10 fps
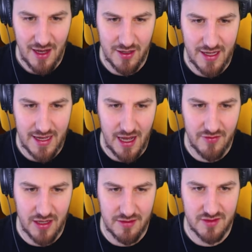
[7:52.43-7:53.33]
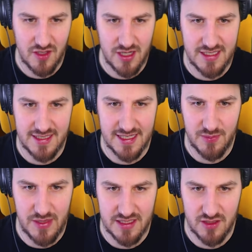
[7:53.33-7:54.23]
Okay, I've got thirty-six
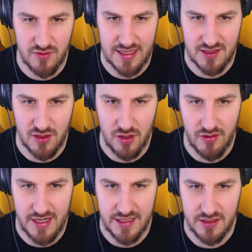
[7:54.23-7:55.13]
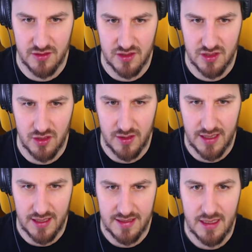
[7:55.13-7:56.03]
pieces of redstone already, dude, so...
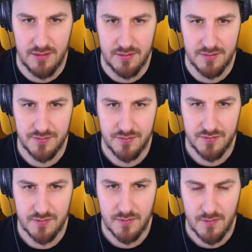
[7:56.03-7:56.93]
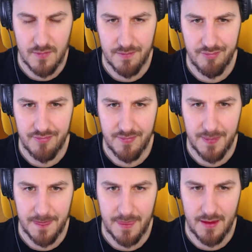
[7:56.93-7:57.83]
Uh, I, think I have um, seventeen
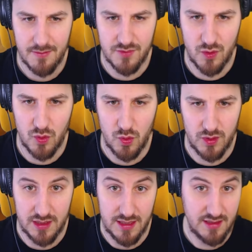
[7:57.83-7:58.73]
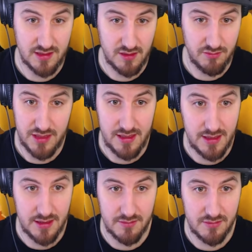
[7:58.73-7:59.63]
thousand. No, that's
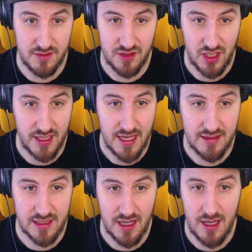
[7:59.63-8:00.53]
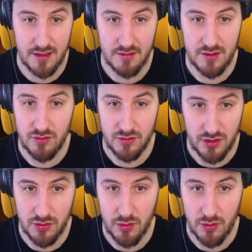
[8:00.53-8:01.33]
completely a gigantic lie, and you, you